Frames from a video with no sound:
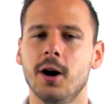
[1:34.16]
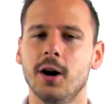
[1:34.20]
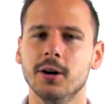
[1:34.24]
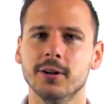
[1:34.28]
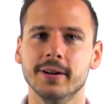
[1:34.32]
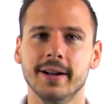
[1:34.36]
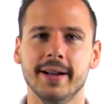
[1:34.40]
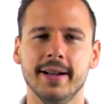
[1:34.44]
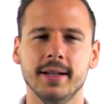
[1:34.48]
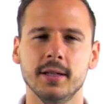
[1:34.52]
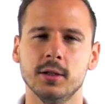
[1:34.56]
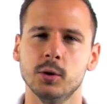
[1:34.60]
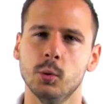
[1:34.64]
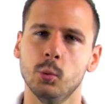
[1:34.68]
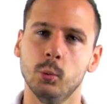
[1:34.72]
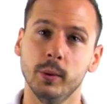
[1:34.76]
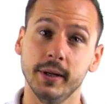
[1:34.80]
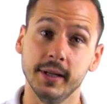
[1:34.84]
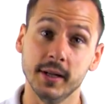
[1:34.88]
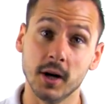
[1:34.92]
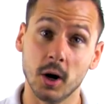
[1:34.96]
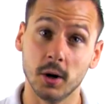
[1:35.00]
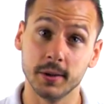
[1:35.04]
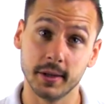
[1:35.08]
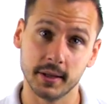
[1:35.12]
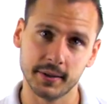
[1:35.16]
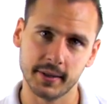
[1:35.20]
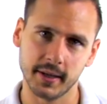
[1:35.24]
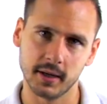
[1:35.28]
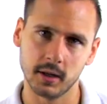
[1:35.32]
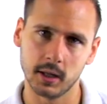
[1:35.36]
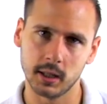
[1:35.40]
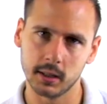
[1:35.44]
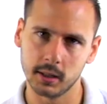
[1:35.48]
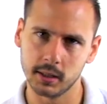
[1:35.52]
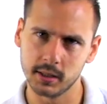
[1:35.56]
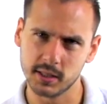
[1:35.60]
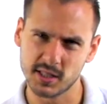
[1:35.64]
Alright, we know that there
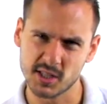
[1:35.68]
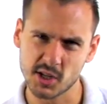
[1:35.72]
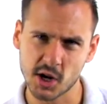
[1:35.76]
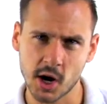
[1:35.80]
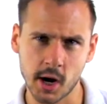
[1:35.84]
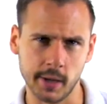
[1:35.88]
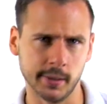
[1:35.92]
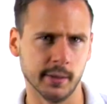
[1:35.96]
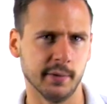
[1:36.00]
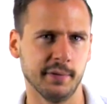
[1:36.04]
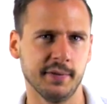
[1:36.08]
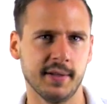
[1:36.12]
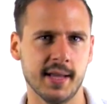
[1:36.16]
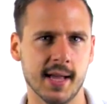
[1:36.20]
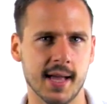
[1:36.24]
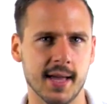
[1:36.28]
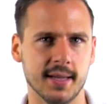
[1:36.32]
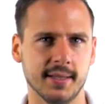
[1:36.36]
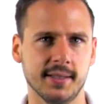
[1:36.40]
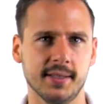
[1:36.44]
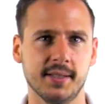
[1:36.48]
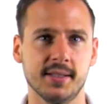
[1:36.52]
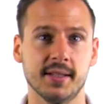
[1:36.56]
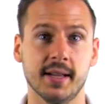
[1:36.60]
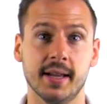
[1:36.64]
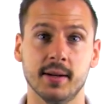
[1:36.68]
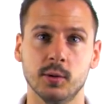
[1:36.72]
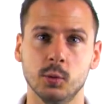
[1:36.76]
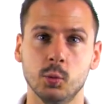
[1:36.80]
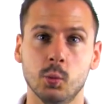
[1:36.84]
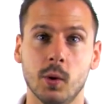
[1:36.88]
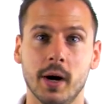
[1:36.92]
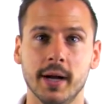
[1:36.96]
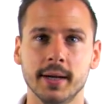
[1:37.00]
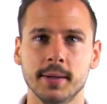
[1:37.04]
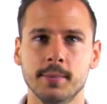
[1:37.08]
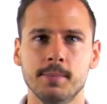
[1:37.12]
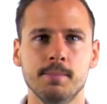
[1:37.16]
are a ton of tests and
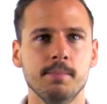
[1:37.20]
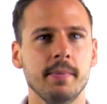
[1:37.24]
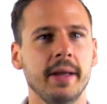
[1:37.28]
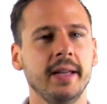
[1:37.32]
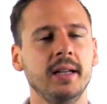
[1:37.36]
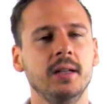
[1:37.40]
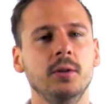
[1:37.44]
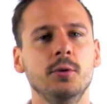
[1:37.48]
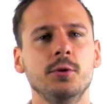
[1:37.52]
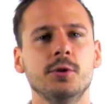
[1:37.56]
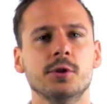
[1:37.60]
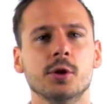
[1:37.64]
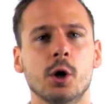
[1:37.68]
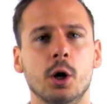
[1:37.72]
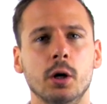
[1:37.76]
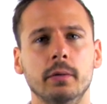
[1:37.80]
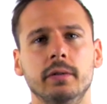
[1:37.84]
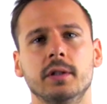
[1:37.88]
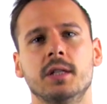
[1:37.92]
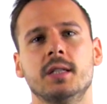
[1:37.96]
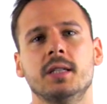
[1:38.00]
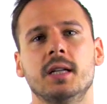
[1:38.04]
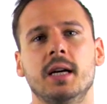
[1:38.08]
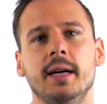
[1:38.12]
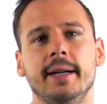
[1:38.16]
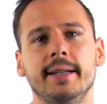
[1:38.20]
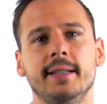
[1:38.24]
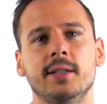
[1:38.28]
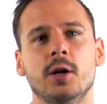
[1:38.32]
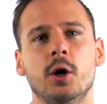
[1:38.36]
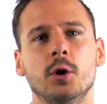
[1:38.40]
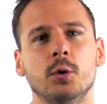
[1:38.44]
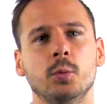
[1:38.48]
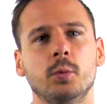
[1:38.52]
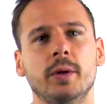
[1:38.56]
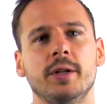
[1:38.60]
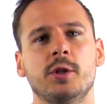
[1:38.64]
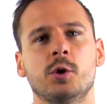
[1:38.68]
one may lose oversight
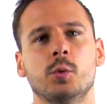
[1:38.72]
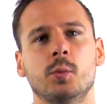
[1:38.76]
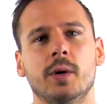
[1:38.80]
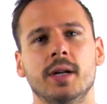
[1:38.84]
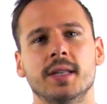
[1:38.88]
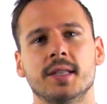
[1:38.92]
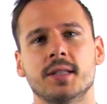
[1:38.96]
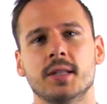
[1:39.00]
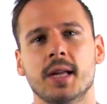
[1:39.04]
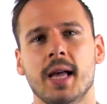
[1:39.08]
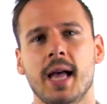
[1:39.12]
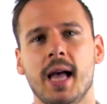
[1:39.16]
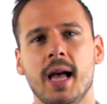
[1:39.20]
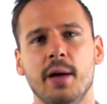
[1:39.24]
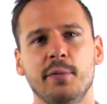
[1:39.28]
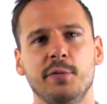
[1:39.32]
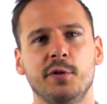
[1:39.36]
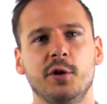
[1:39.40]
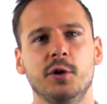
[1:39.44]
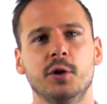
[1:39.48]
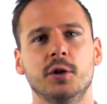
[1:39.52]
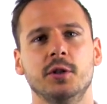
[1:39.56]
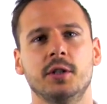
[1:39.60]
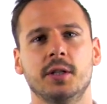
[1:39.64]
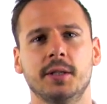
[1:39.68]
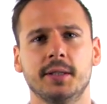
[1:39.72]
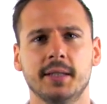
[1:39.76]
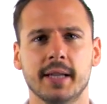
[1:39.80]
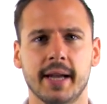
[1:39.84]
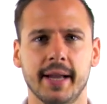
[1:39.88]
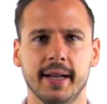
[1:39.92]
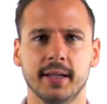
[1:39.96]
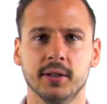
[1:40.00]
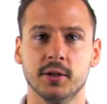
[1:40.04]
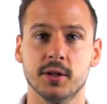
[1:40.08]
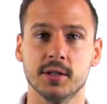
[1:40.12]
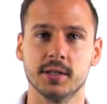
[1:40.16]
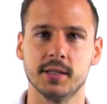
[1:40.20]
on which ones have good
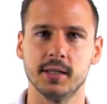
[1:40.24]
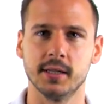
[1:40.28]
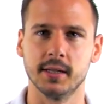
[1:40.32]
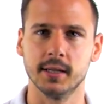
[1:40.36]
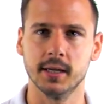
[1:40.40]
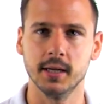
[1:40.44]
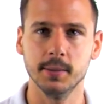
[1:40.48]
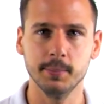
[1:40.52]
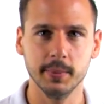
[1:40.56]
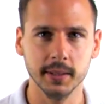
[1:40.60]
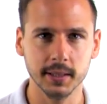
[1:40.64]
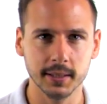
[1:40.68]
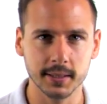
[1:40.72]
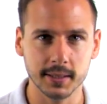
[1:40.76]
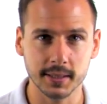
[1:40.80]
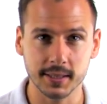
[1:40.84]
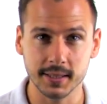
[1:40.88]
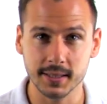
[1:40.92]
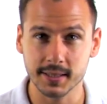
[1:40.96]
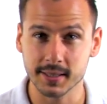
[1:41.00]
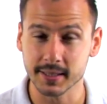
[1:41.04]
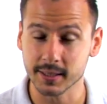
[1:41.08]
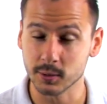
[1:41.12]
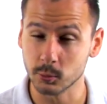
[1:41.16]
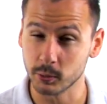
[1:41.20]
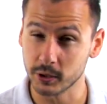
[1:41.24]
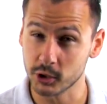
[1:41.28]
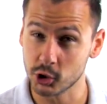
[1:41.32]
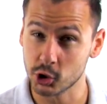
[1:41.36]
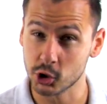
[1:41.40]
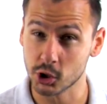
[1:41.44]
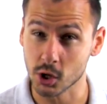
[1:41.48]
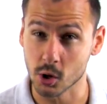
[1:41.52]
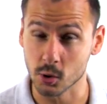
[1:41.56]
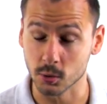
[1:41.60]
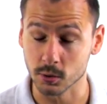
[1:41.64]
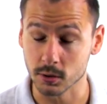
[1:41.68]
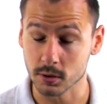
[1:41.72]
diagnostic abilities and
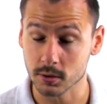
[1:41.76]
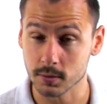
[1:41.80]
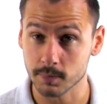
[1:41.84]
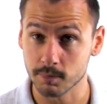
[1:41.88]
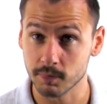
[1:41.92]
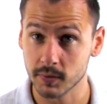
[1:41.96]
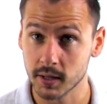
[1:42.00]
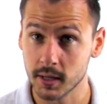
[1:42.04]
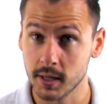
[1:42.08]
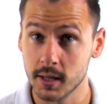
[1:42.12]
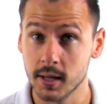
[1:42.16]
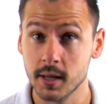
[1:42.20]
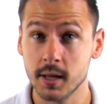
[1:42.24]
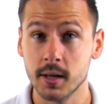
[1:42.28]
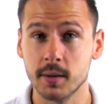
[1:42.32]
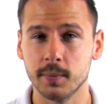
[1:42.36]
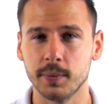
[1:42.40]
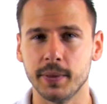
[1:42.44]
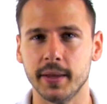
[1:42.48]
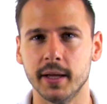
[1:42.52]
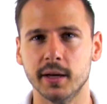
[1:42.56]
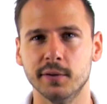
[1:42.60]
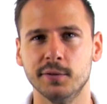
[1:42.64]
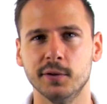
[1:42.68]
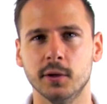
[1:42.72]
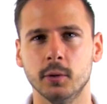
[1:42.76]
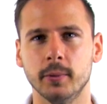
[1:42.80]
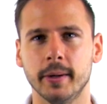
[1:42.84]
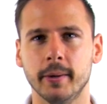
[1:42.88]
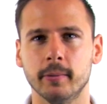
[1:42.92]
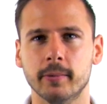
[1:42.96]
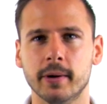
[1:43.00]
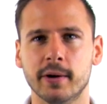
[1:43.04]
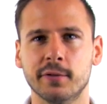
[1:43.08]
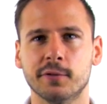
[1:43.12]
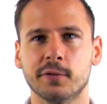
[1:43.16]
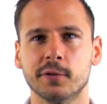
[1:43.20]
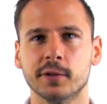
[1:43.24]
which don't. Therefore, we
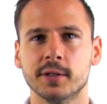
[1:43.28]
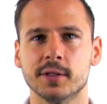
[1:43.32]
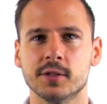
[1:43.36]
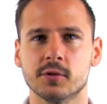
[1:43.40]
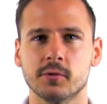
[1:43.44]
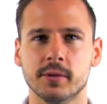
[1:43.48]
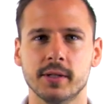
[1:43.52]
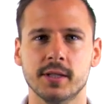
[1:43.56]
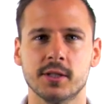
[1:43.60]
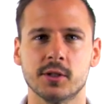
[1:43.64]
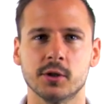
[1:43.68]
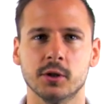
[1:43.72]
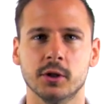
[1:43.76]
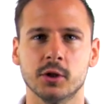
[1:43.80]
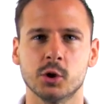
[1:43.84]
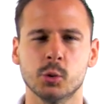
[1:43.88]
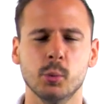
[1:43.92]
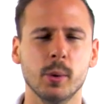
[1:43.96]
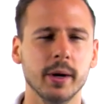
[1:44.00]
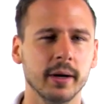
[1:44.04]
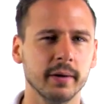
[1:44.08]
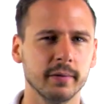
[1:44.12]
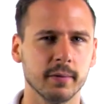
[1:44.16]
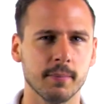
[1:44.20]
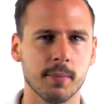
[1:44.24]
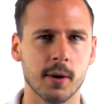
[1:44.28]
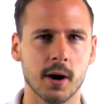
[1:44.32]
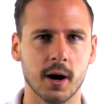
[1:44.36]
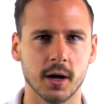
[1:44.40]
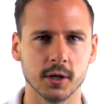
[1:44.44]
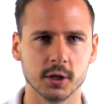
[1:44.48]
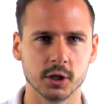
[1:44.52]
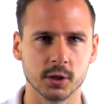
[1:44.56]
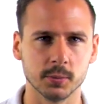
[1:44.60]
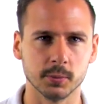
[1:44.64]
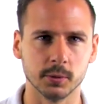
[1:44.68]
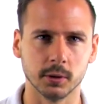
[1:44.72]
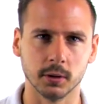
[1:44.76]
reference research wherever
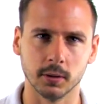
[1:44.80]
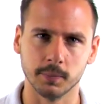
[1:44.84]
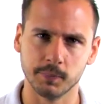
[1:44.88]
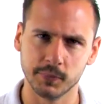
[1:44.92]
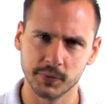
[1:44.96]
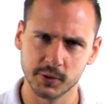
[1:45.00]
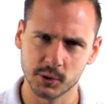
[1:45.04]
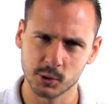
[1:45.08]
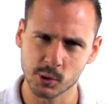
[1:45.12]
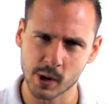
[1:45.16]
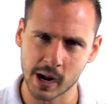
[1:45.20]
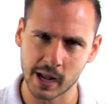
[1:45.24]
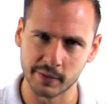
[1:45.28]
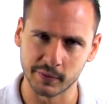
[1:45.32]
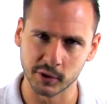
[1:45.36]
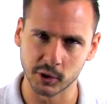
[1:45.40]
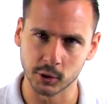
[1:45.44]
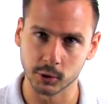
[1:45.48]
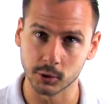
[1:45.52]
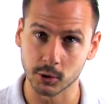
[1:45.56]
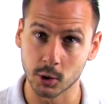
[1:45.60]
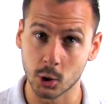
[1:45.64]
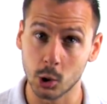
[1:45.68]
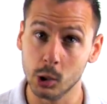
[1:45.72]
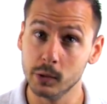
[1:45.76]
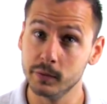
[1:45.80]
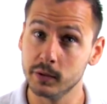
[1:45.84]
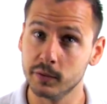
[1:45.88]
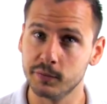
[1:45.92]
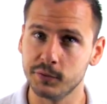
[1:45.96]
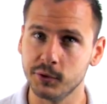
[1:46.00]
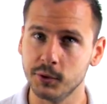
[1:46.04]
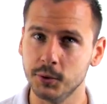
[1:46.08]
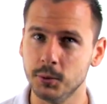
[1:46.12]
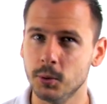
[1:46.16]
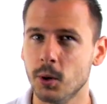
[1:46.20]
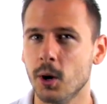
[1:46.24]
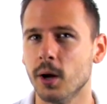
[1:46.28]
possible. To have a good
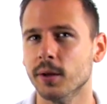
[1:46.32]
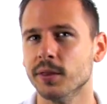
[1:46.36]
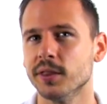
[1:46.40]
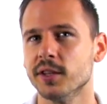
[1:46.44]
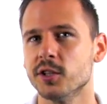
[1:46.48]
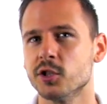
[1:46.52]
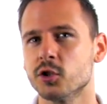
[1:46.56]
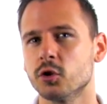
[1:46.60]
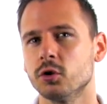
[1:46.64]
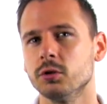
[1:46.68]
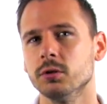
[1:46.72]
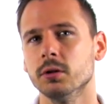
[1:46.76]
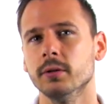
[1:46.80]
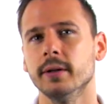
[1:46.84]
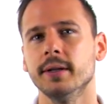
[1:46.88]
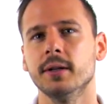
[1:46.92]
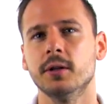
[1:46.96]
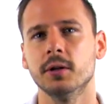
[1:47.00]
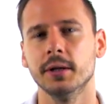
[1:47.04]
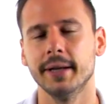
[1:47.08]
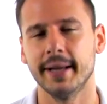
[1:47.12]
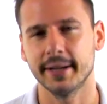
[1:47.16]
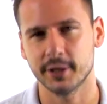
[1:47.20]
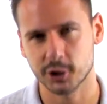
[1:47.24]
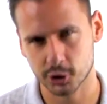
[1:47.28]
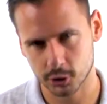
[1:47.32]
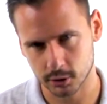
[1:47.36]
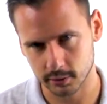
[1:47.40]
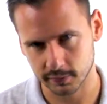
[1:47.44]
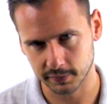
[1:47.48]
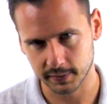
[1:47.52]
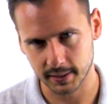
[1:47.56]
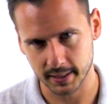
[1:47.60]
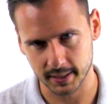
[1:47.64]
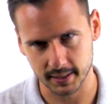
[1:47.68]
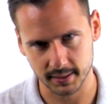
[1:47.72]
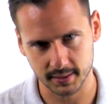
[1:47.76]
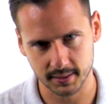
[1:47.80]
overview on this growing collection
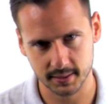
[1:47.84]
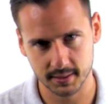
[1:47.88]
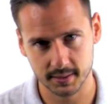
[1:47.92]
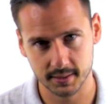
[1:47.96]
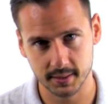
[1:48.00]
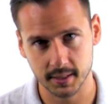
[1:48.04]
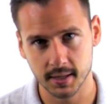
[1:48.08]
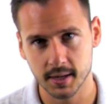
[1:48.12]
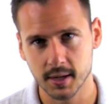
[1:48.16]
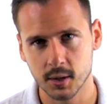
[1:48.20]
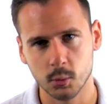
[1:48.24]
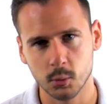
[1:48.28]
of tests,